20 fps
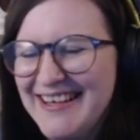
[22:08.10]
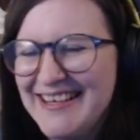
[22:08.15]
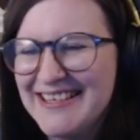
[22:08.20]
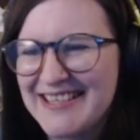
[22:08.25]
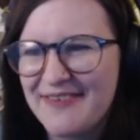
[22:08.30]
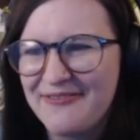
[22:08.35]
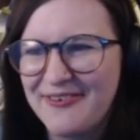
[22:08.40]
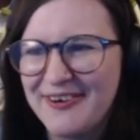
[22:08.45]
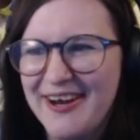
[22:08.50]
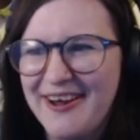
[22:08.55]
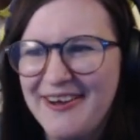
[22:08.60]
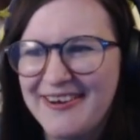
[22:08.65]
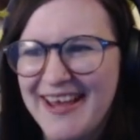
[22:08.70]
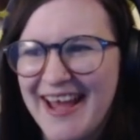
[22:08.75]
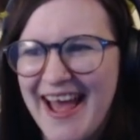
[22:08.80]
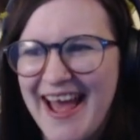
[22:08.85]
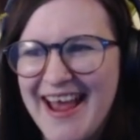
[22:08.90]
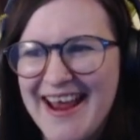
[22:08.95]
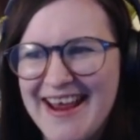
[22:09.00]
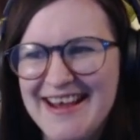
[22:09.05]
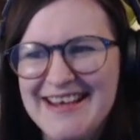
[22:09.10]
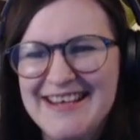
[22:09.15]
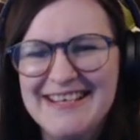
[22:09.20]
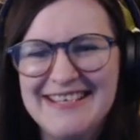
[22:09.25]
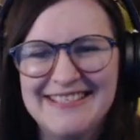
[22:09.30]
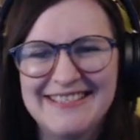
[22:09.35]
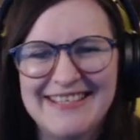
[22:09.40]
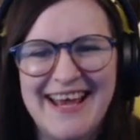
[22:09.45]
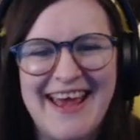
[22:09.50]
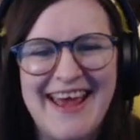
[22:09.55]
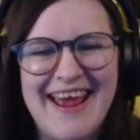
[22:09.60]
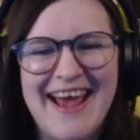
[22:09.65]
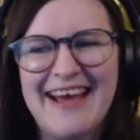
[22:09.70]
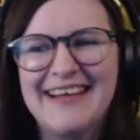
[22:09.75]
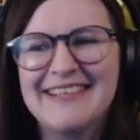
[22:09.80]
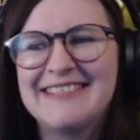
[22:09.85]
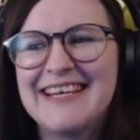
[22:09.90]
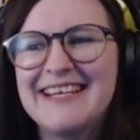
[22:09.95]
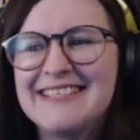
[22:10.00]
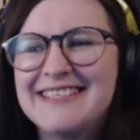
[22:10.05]
Is everyone okay? Is a I
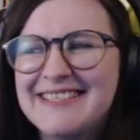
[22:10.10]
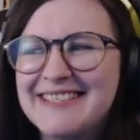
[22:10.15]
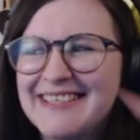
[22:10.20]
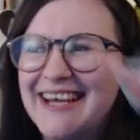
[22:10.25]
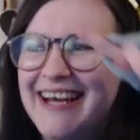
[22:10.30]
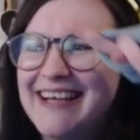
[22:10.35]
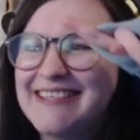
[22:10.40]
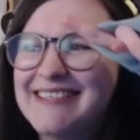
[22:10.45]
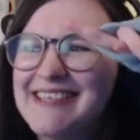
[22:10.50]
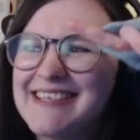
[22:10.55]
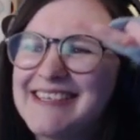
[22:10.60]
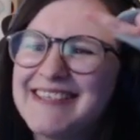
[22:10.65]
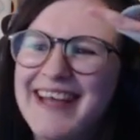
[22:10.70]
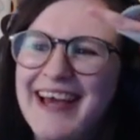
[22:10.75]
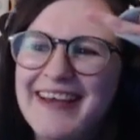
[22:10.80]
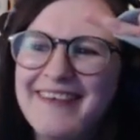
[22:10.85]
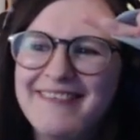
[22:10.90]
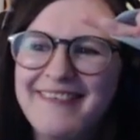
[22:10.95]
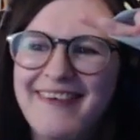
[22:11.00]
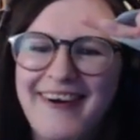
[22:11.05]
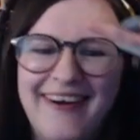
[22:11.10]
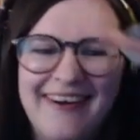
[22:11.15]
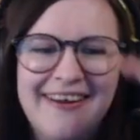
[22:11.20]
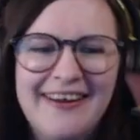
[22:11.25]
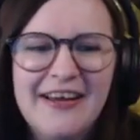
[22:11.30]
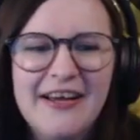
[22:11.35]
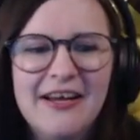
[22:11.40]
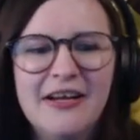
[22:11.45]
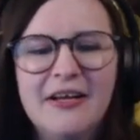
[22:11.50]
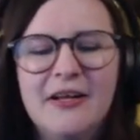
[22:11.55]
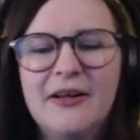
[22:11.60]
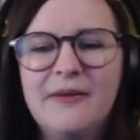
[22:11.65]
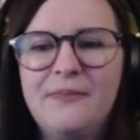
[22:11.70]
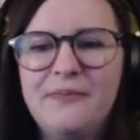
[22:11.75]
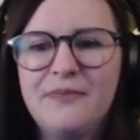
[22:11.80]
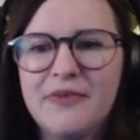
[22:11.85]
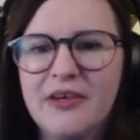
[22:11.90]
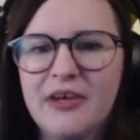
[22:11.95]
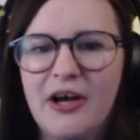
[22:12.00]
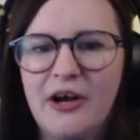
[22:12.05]
did I did night one.
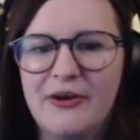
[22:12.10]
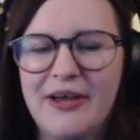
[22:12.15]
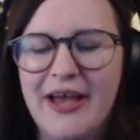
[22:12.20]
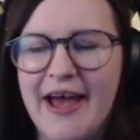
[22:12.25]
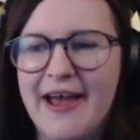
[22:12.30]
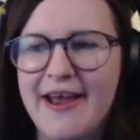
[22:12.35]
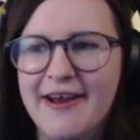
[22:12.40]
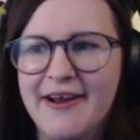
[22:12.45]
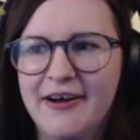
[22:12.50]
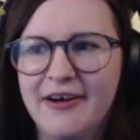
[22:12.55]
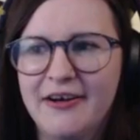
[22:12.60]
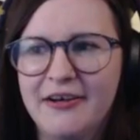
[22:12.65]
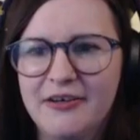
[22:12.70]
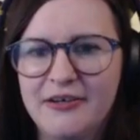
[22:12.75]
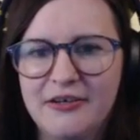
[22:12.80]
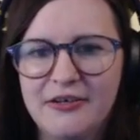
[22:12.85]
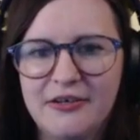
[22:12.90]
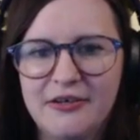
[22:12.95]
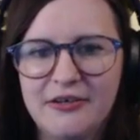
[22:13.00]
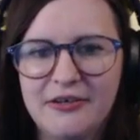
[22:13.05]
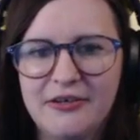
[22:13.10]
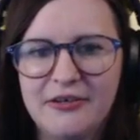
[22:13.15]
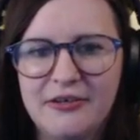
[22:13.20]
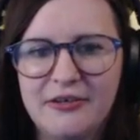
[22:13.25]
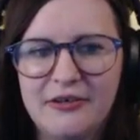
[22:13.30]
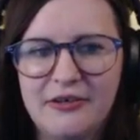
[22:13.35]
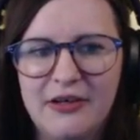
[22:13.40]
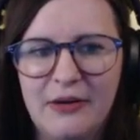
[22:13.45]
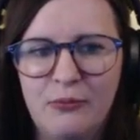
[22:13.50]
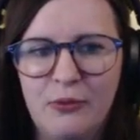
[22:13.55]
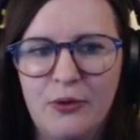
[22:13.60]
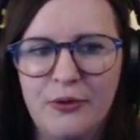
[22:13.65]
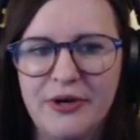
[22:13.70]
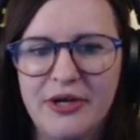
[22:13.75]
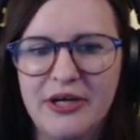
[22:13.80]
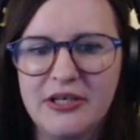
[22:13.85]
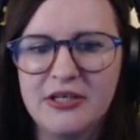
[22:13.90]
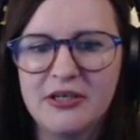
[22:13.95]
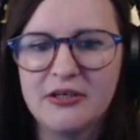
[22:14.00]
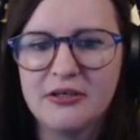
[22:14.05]
Okay. I'm
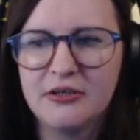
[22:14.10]
worried.